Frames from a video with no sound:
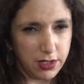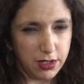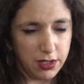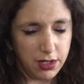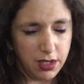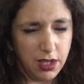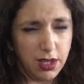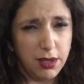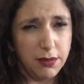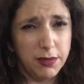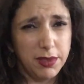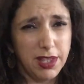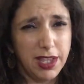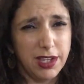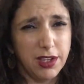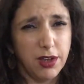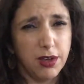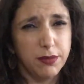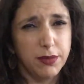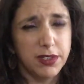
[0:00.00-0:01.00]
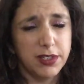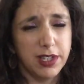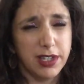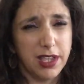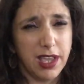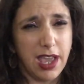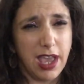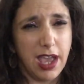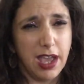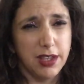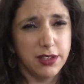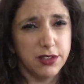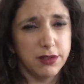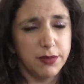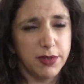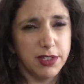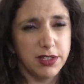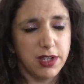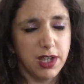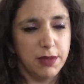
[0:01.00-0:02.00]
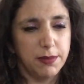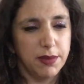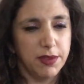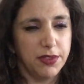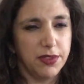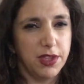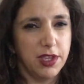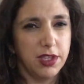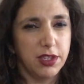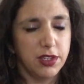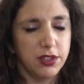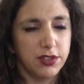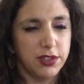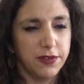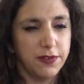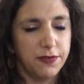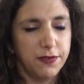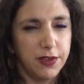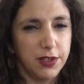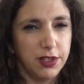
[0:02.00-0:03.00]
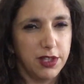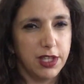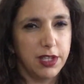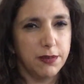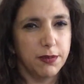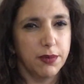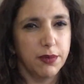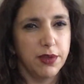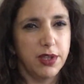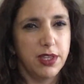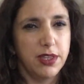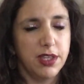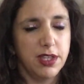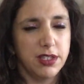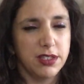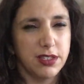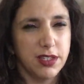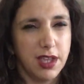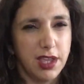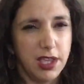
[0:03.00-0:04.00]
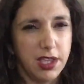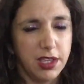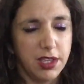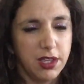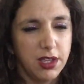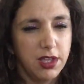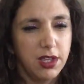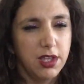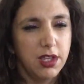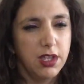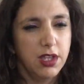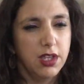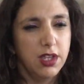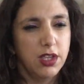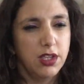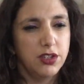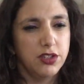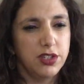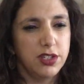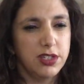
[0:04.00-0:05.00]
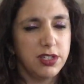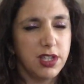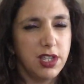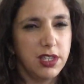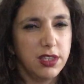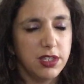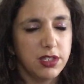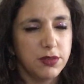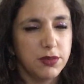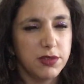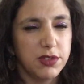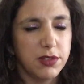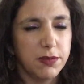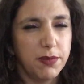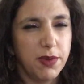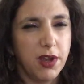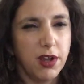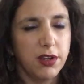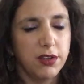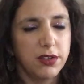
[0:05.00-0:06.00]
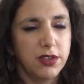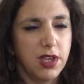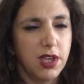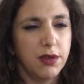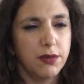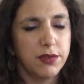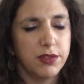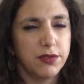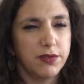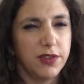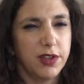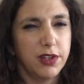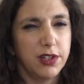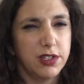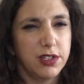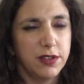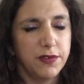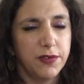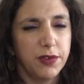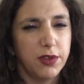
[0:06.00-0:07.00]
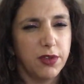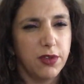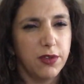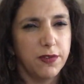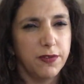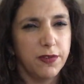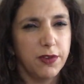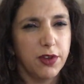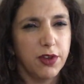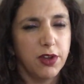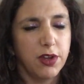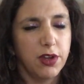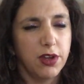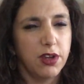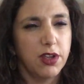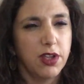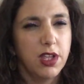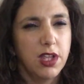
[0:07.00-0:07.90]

almost like an asthma type of thing, because I feel like breathing's like, she's saying this was the part that was very difficult for her.